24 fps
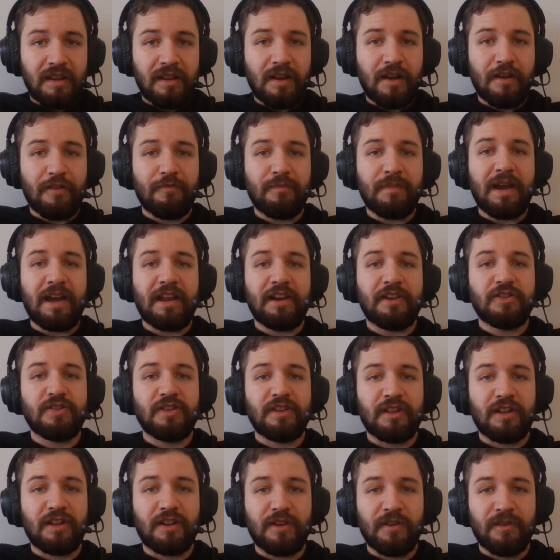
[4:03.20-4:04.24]
of
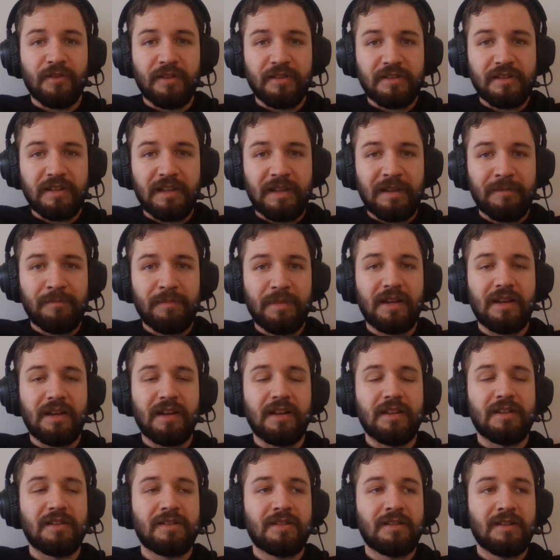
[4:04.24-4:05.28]
managing the currency,
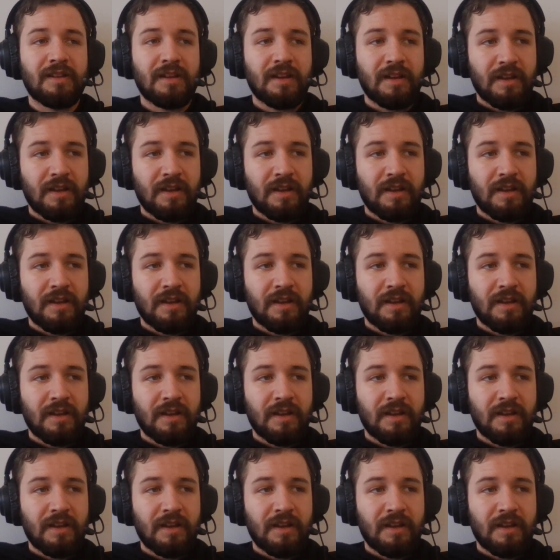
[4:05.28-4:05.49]
because